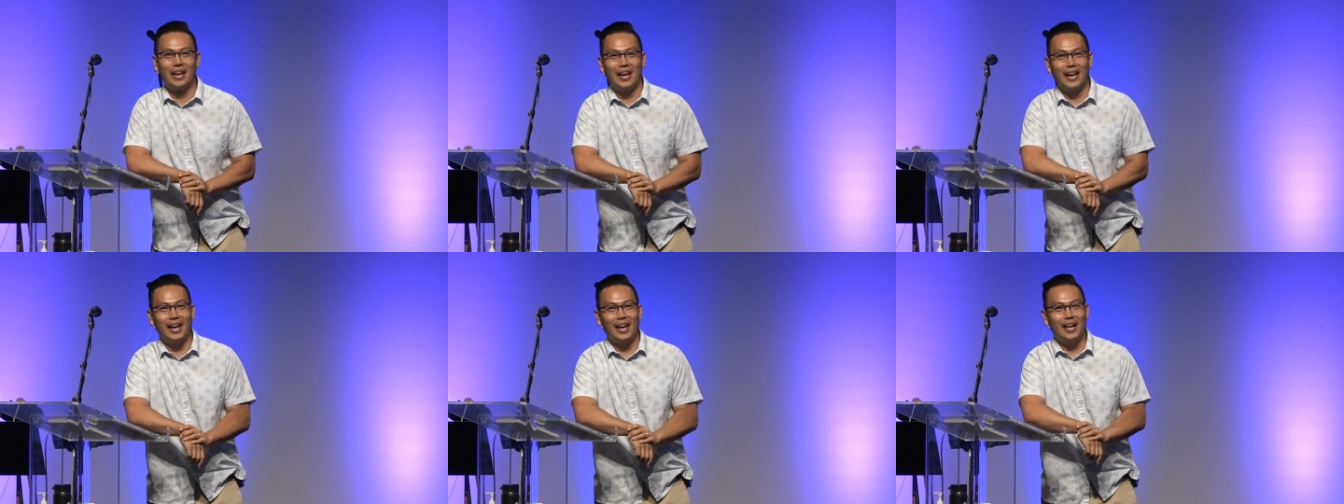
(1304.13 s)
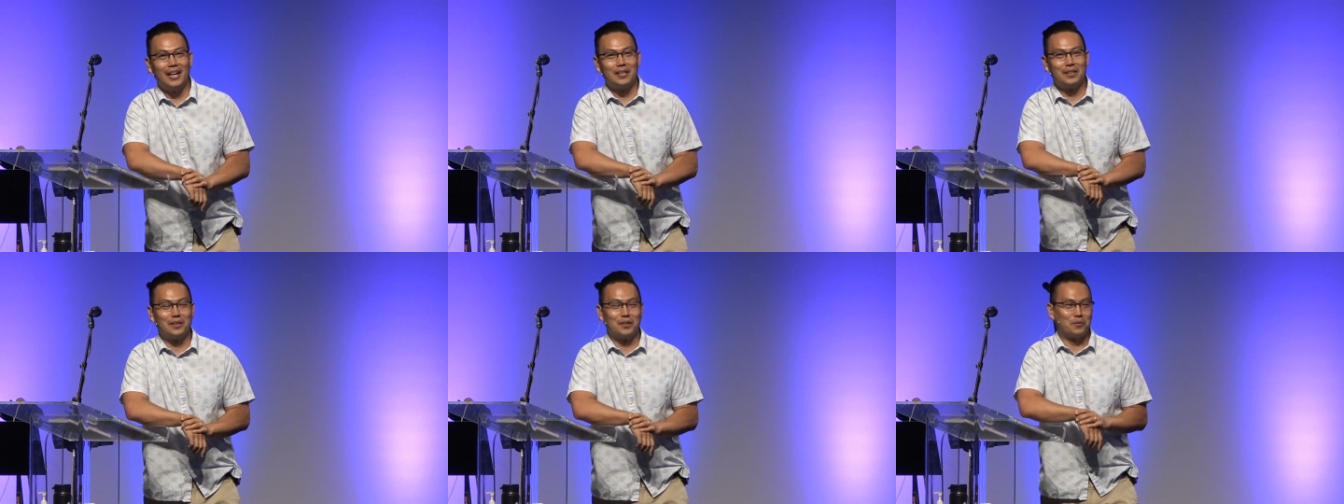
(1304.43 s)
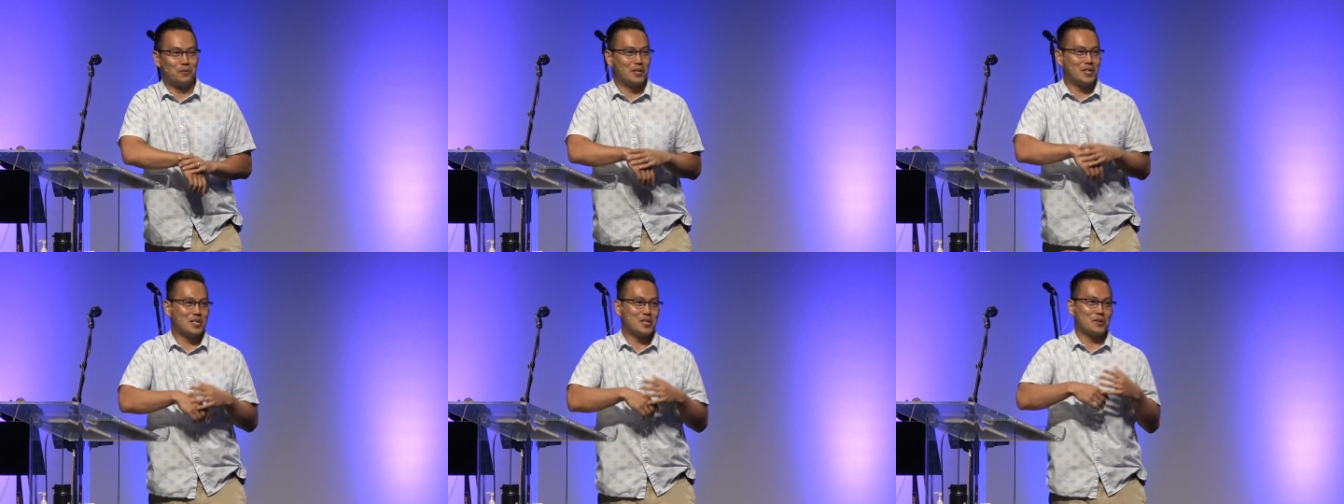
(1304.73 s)
and the
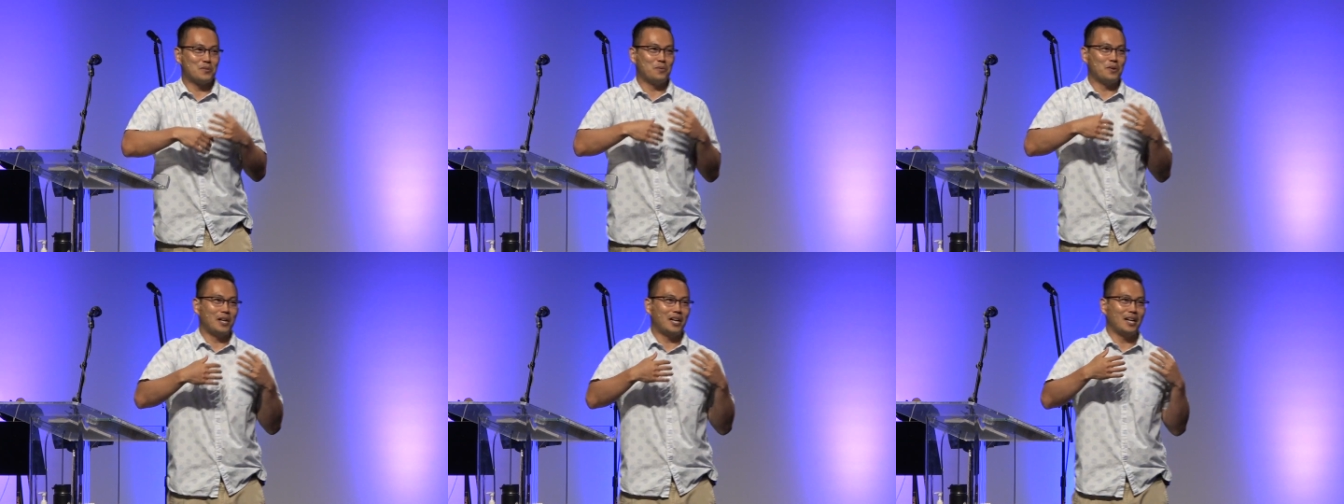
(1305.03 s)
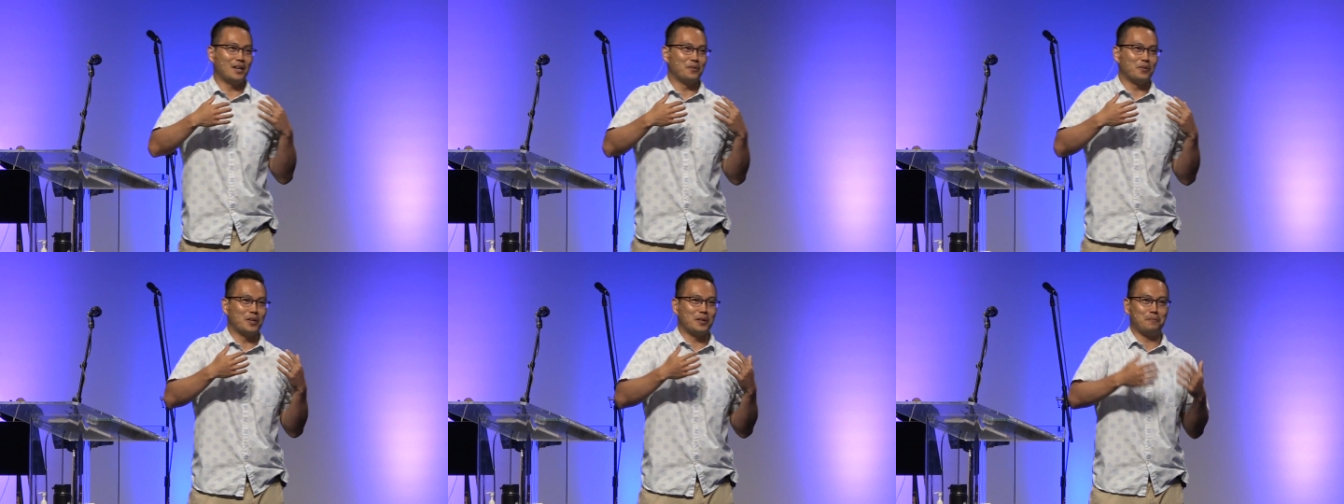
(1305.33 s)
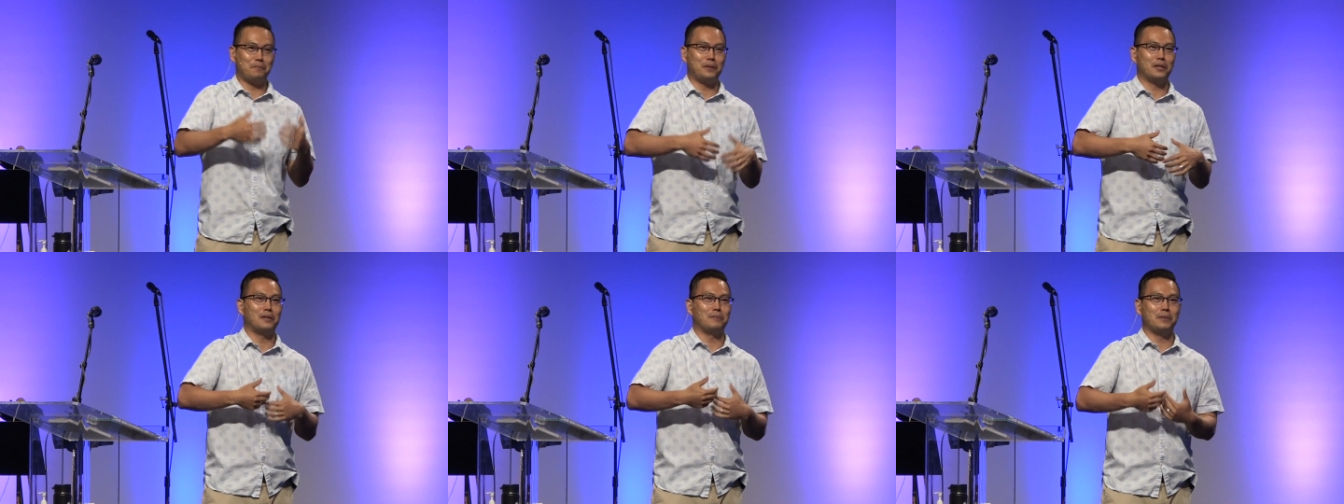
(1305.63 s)
reason why we
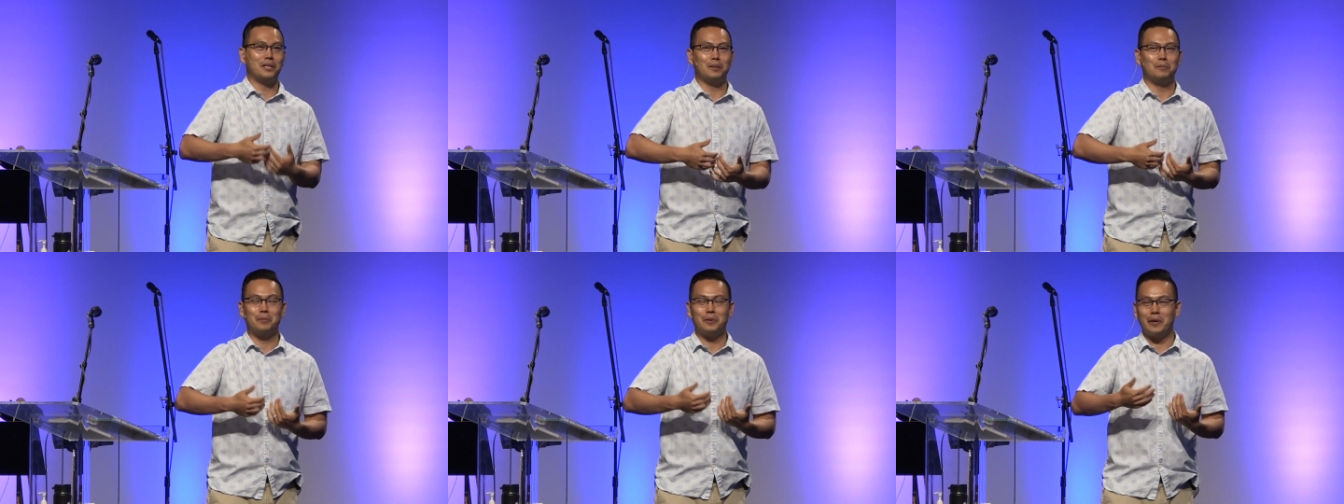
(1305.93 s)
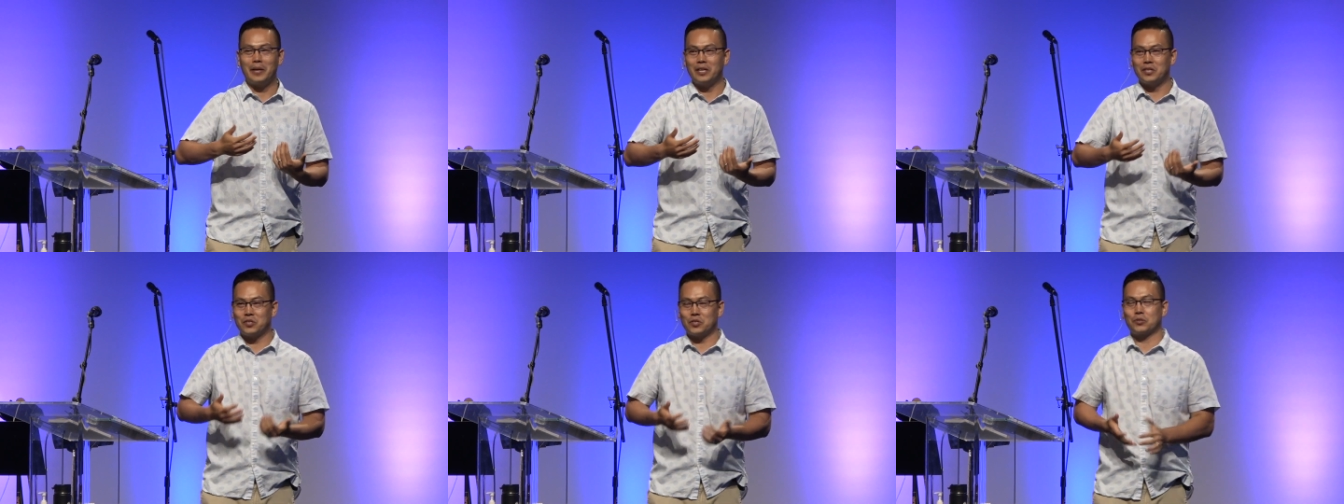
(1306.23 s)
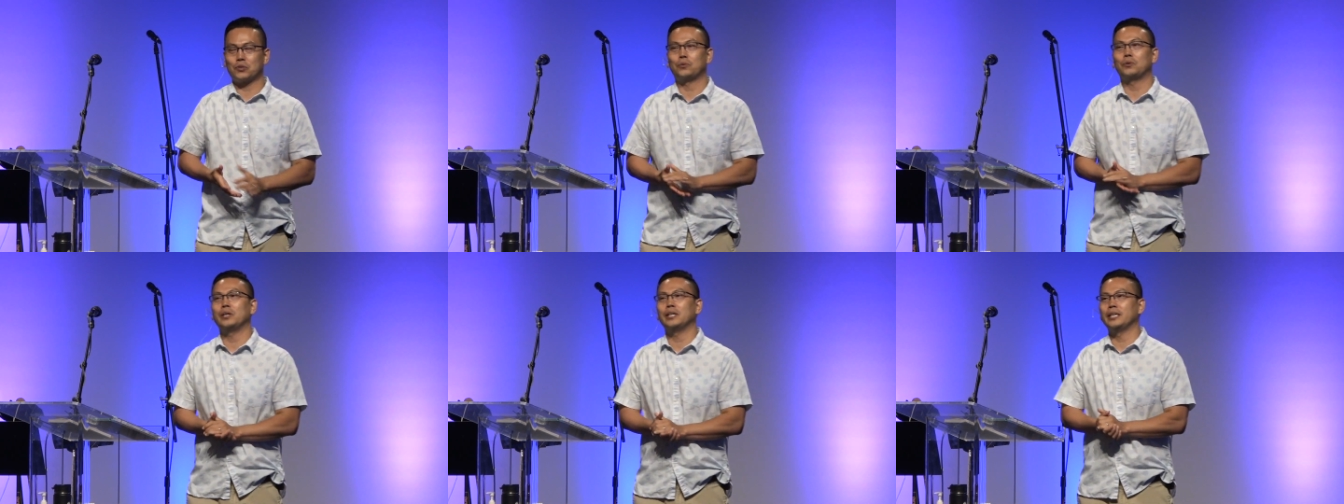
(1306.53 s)
put a minimum age of
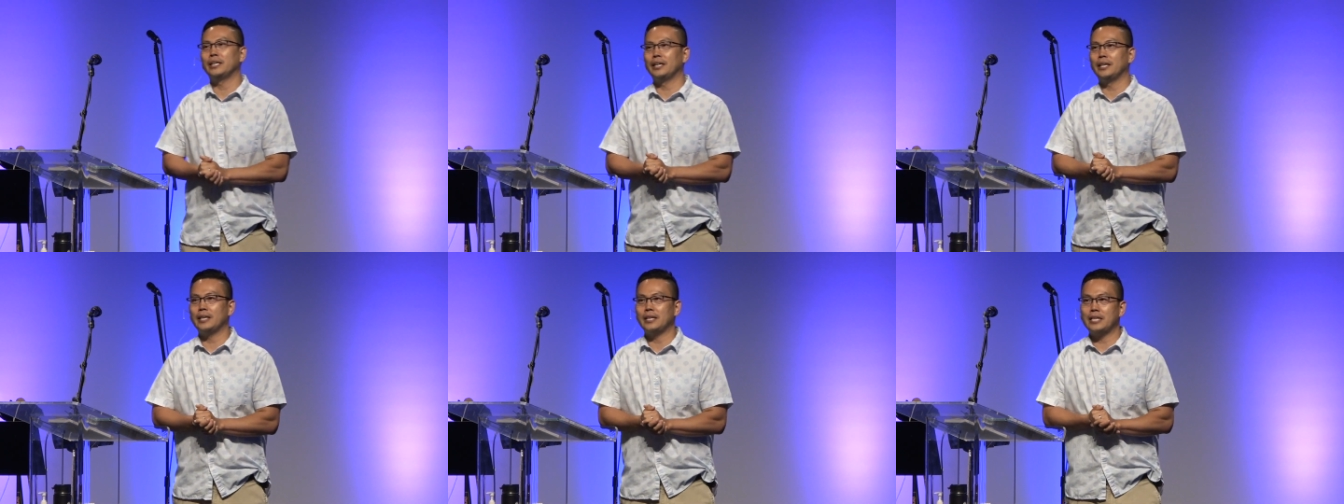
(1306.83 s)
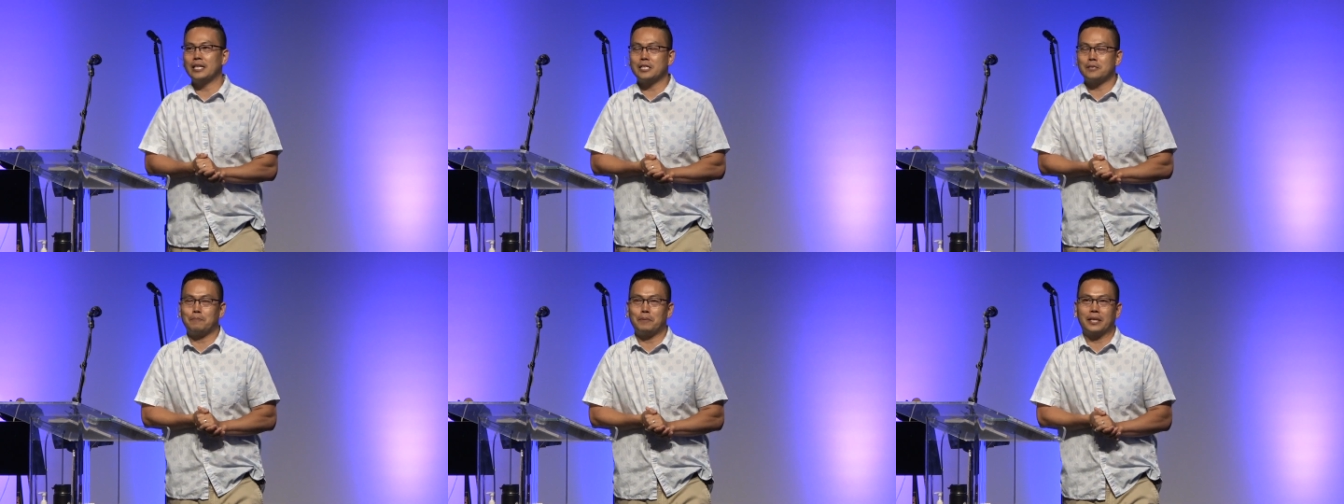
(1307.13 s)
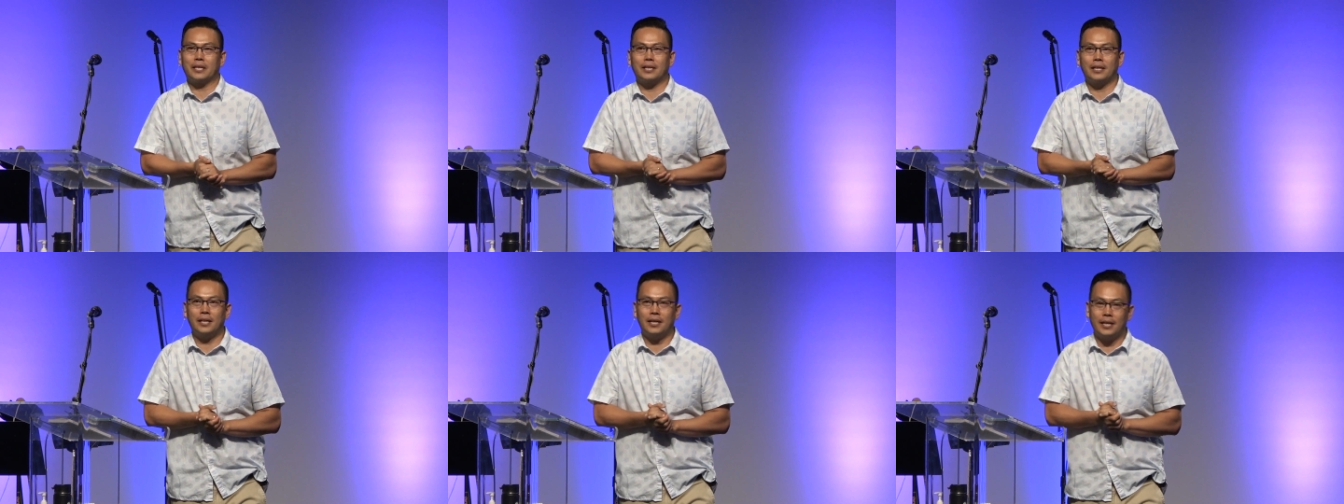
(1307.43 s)
20 is
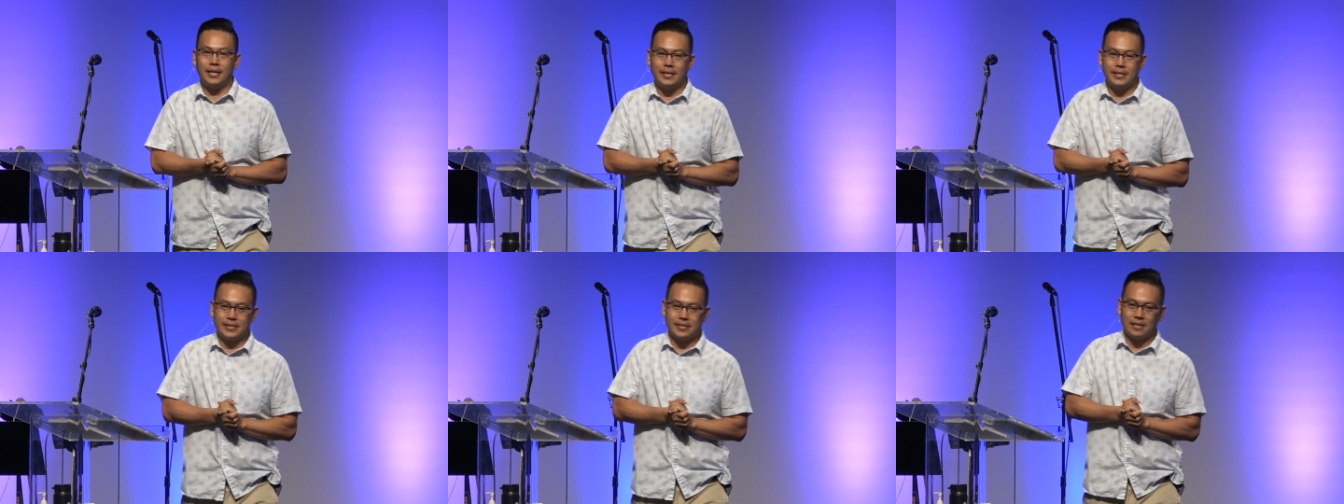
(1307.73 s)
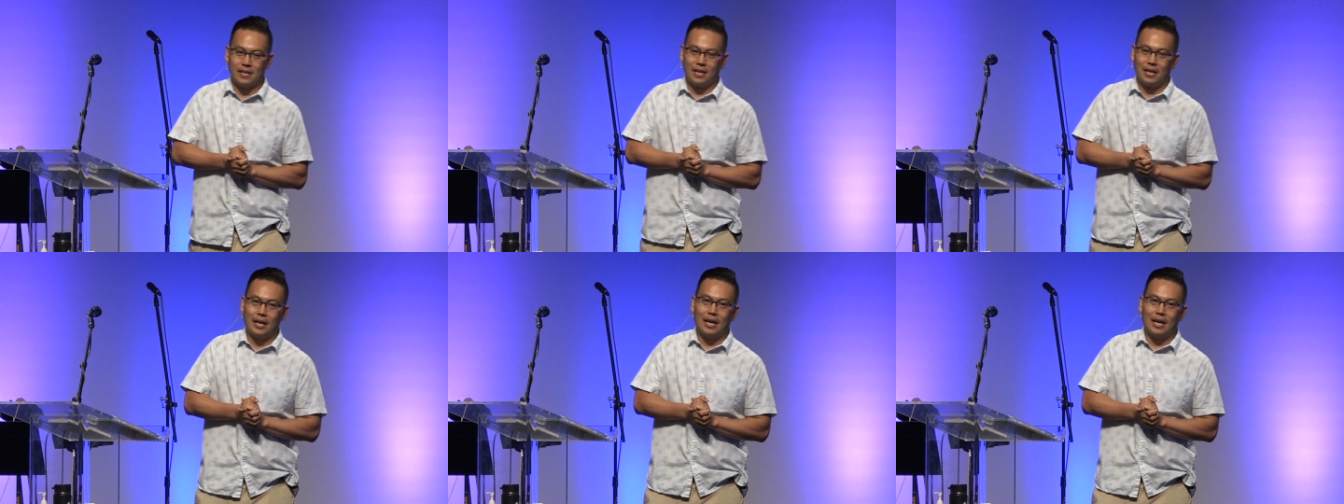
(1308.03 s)
because